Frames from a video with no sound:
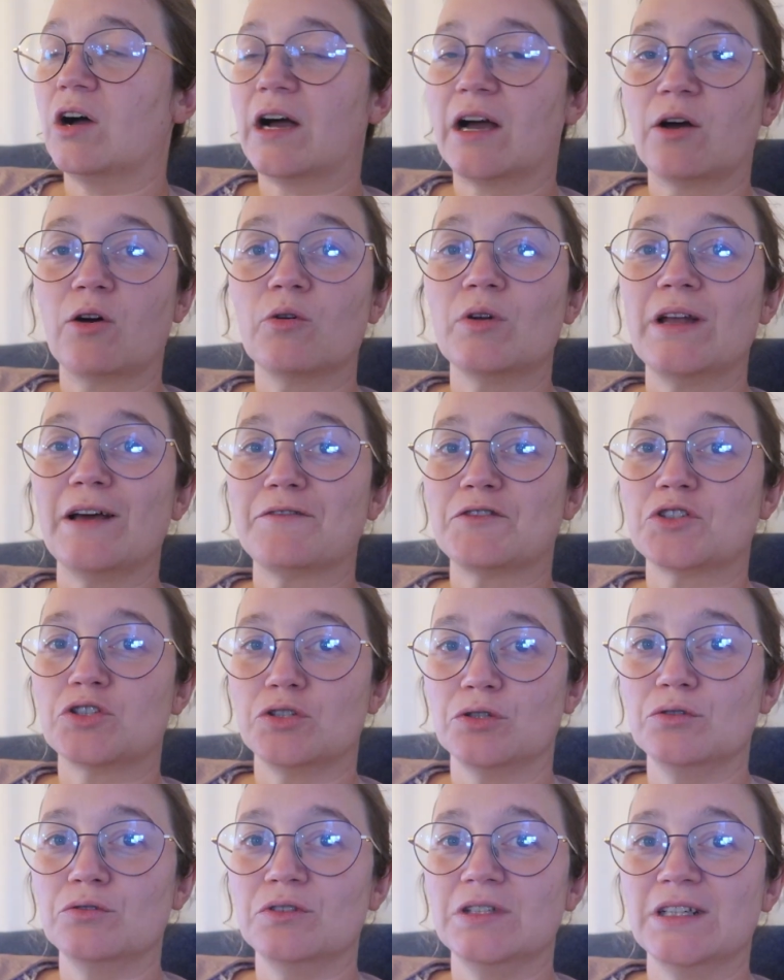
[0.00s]
I only have
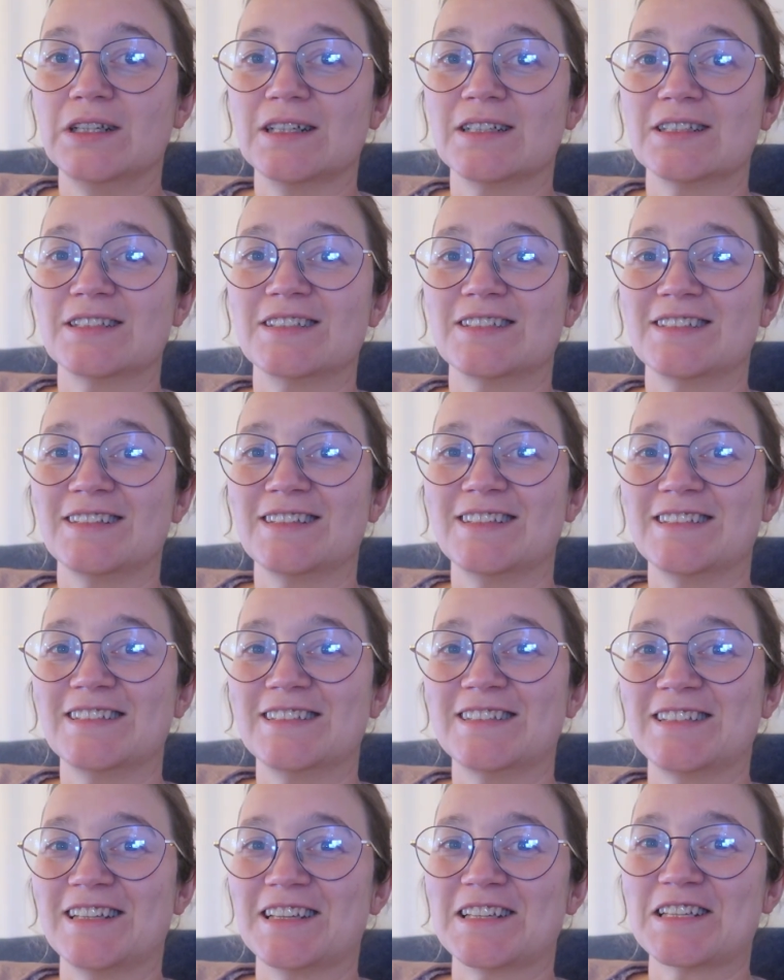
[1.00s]
two years
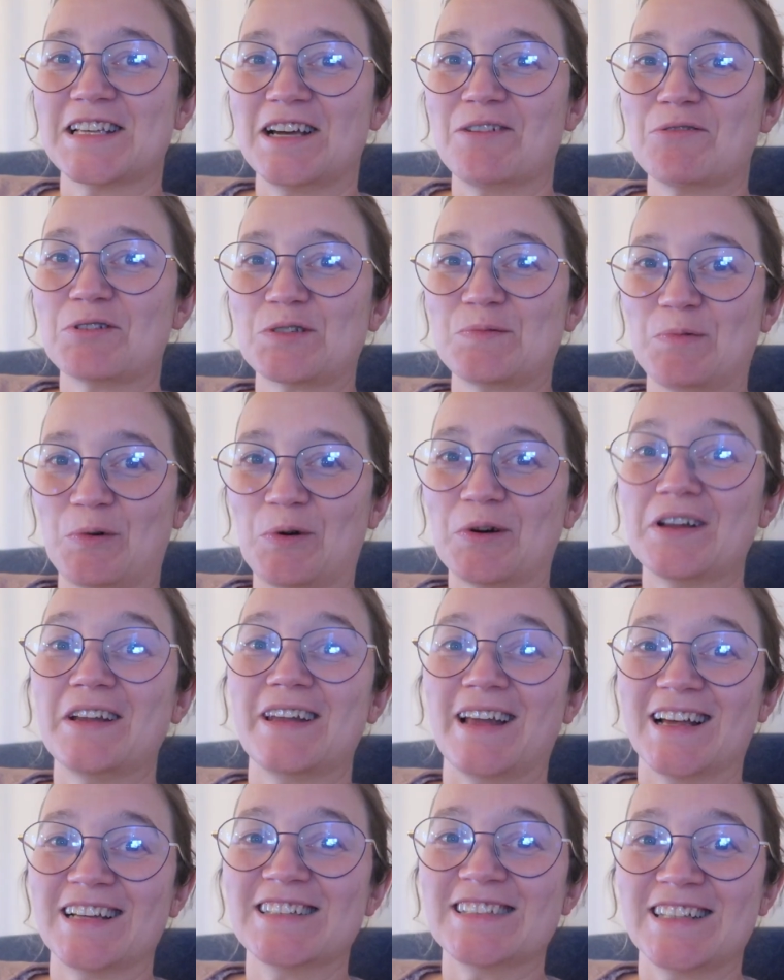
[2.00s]
since I was born
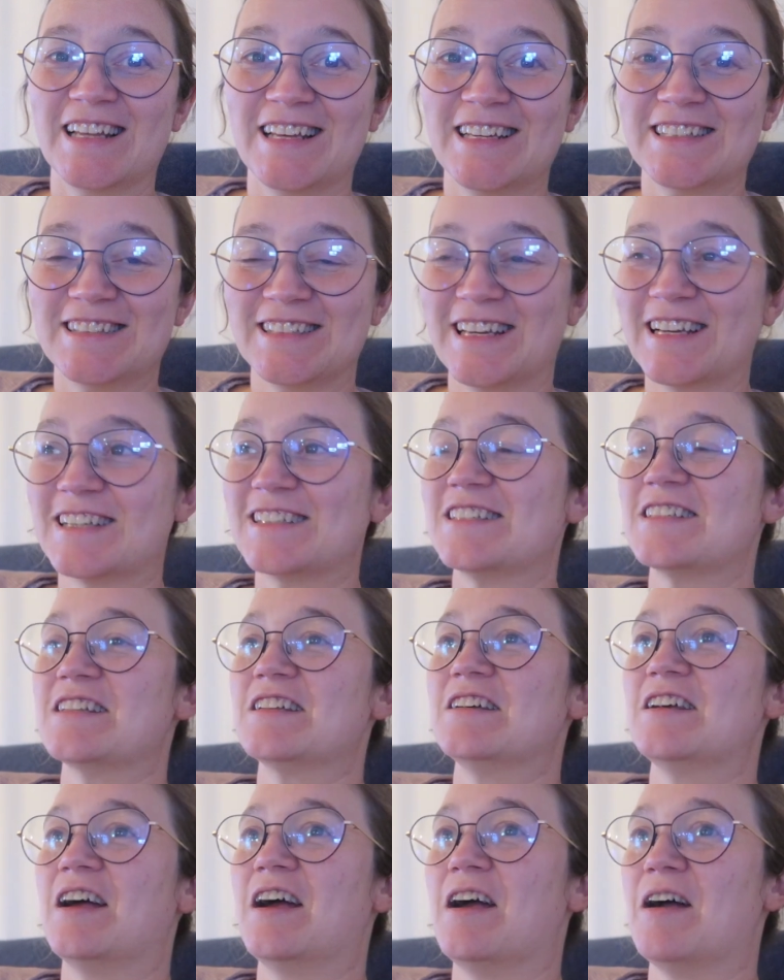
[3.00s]
in nineteen eighty-six
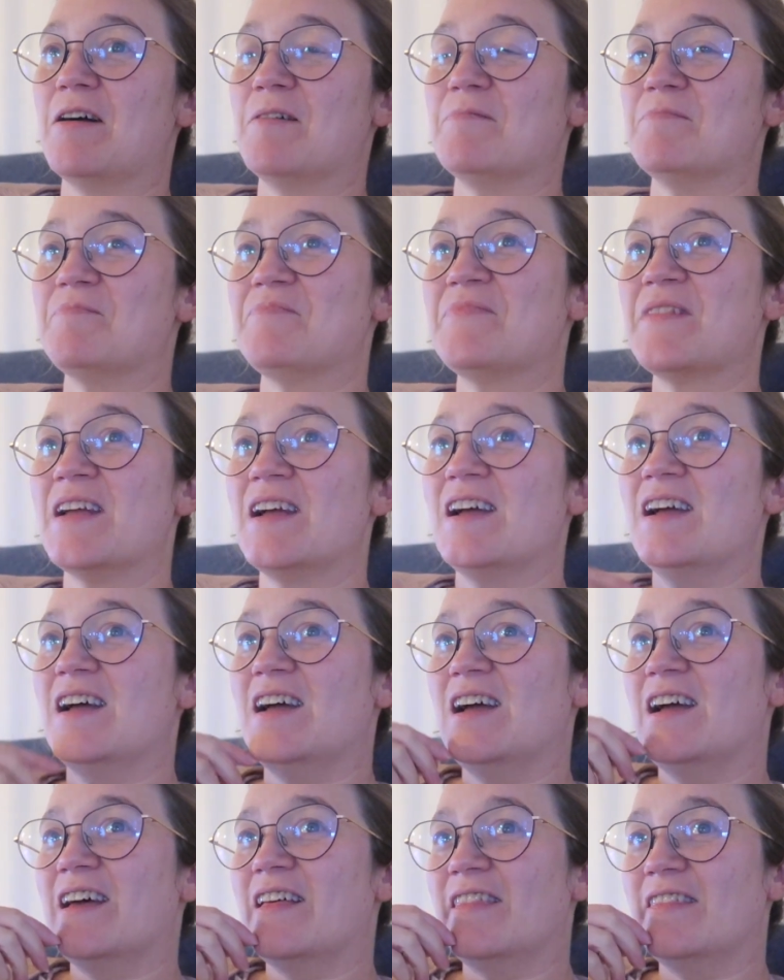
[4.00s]
um,
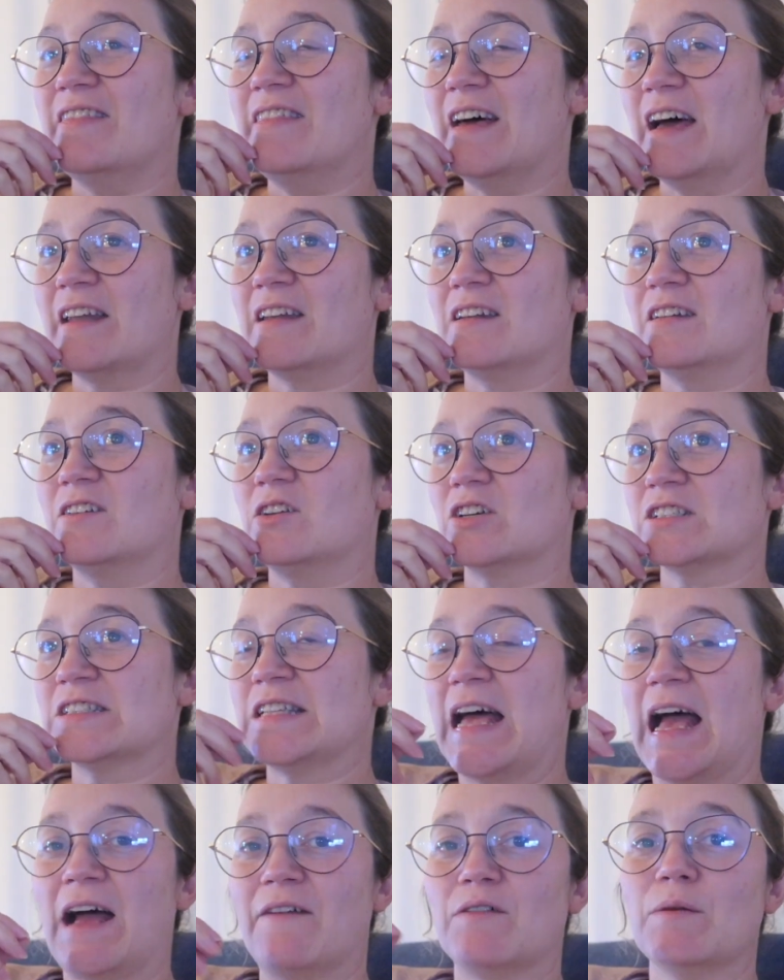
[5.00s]
that
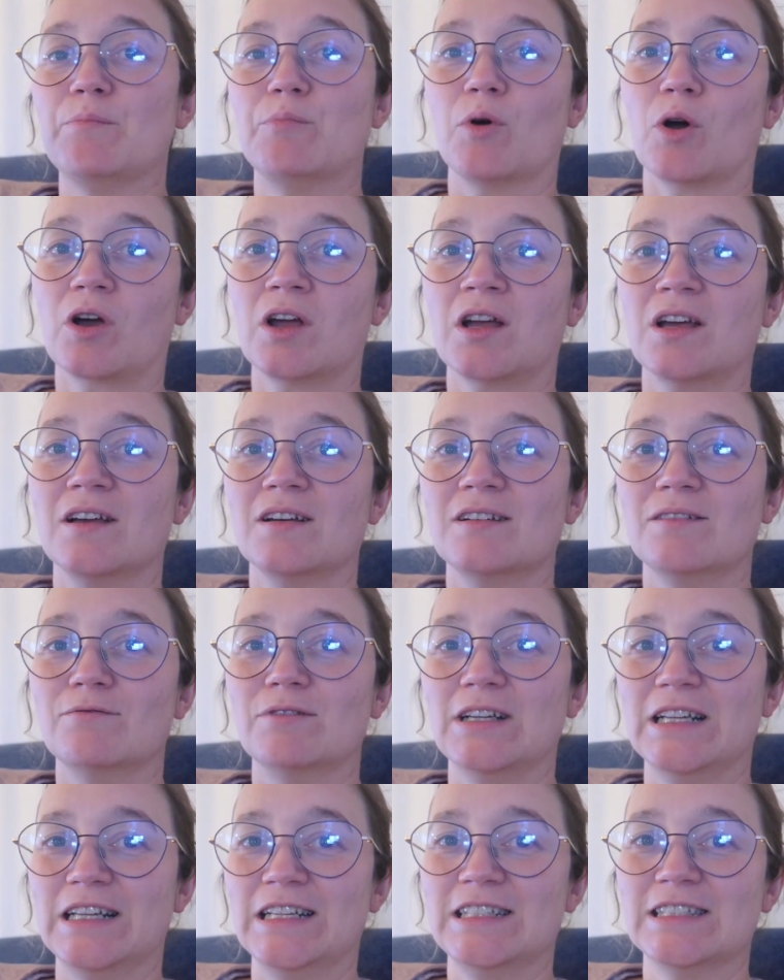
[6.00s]
doesn't have a book
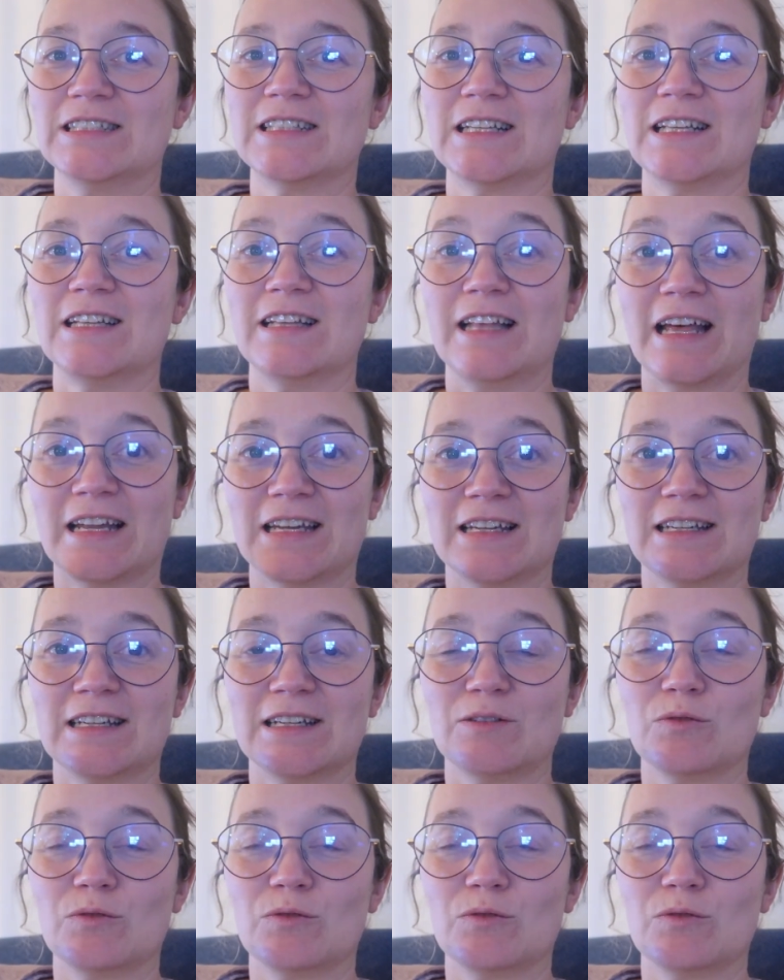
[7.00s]
released that